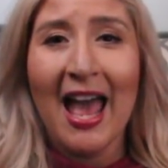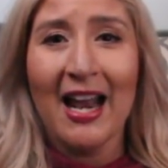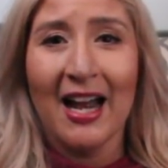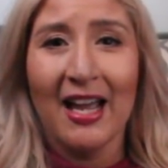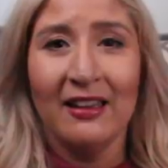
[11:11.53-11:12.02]

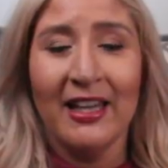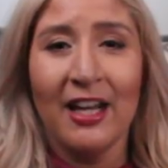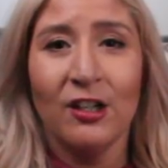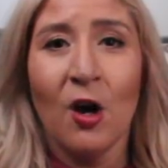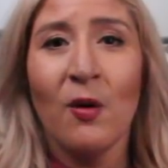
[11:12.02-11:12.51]
and I
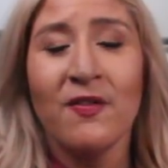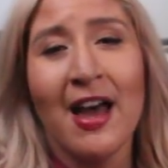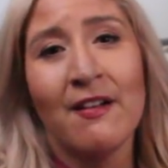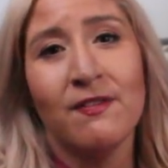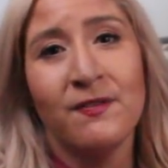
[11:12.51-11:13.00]
let go of
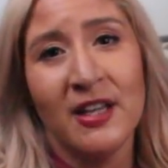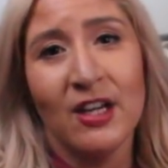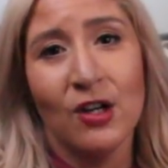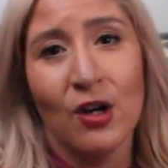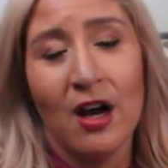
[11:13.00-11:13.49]
that
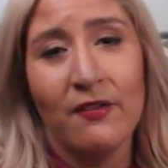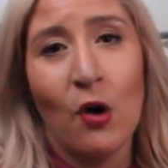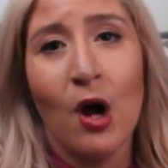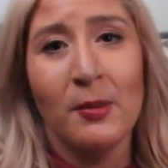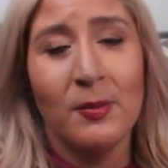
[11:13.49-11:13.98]
fear of,
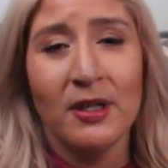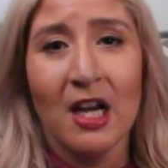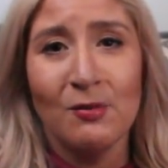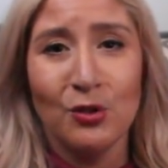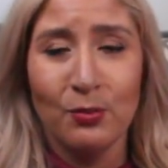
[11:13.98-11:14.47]
oh, I'm going to
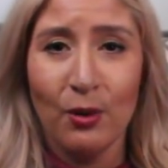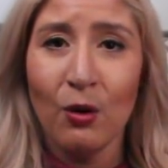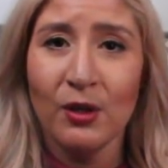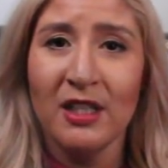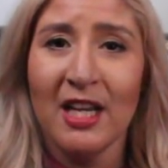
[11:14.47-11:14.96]
become too
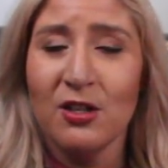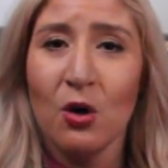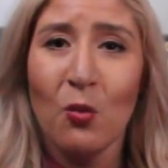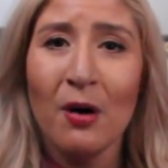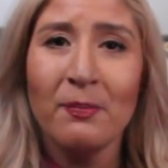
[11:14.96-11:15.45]
bulky, I
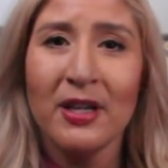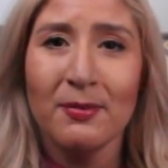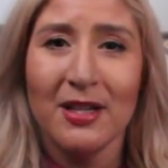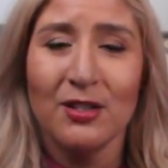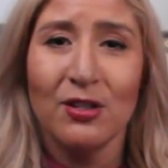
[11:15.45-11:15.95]
don't want big
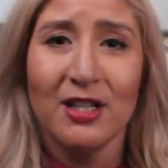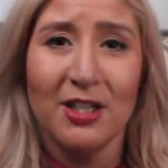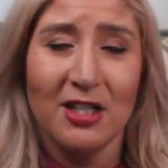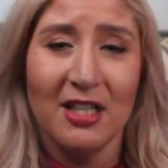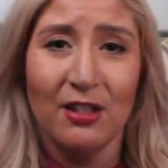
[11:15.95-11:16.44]
muscles, I
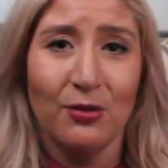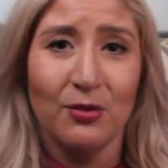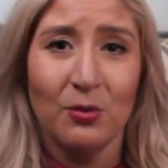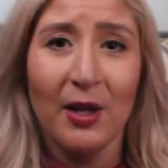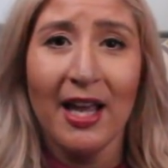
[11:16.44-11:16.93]
just need to
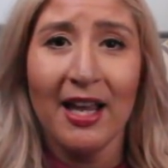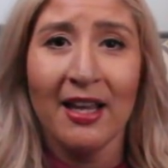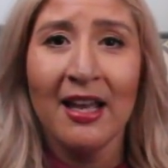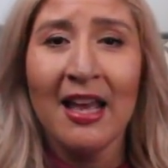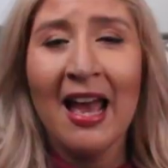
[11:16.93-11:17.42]
lose
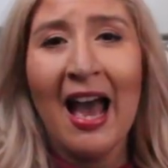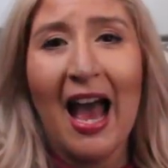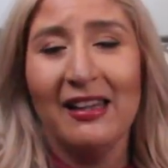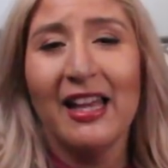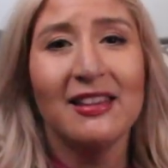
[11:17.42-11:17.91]
weight.
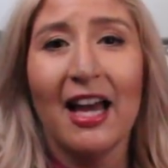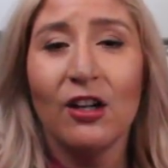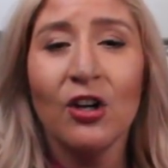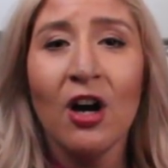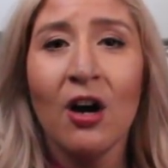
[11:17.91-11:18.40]
I let
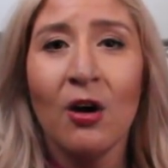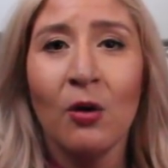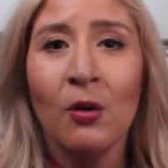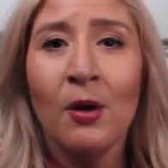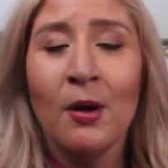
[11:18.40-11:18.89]
that
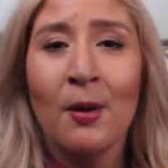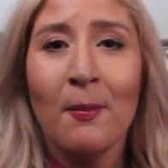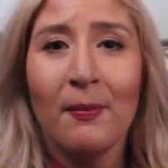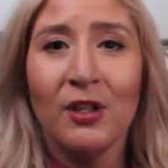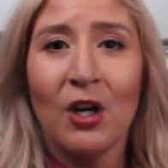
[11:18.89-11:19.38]
go,
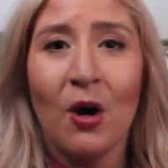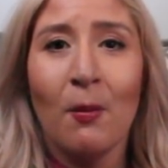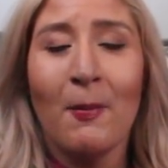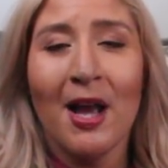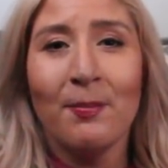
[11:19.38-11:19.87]
you
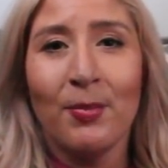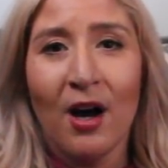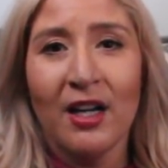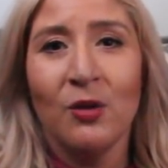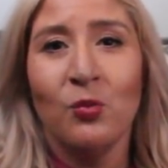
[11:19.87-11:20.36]
know, my
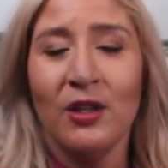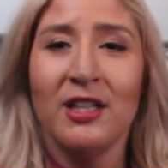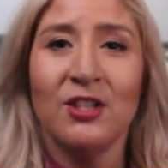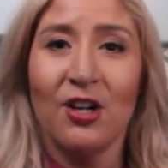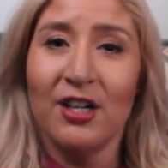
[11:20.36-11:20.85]
body
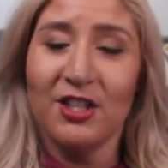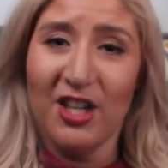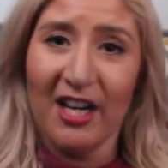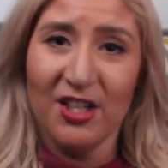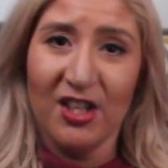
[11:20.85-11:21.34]
really started
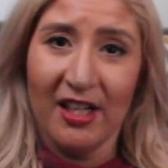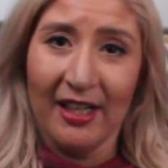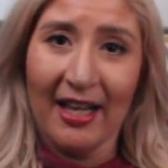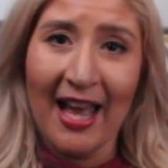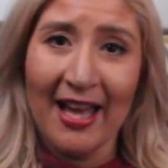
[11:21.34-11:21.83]

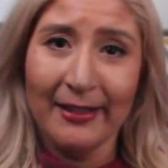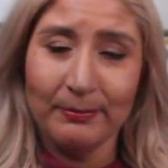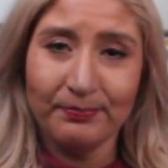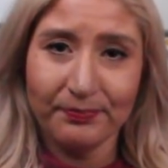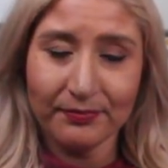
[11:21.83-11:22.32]
changing. And